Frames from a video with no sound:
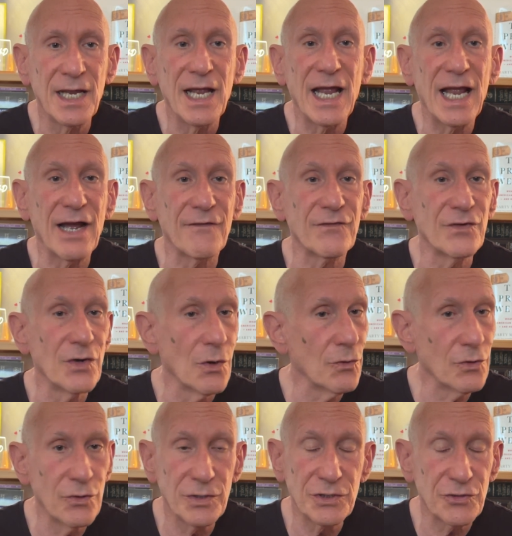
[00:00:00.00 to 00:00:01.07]
have no
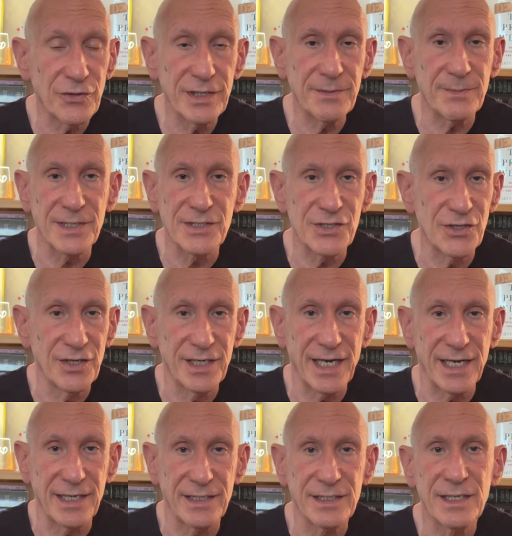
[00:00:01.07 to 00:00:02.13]
good treatments to
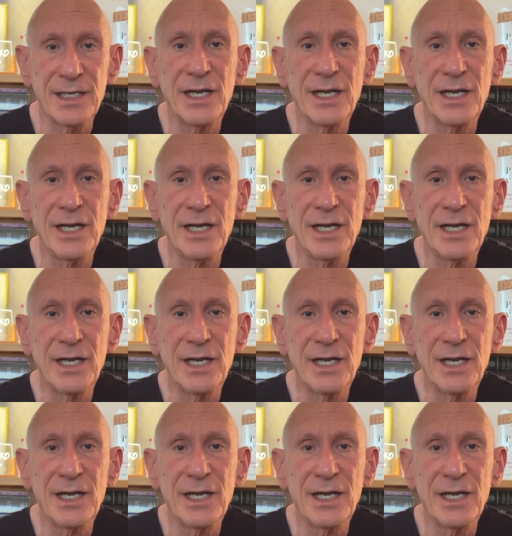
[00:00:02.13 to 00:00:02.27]
date.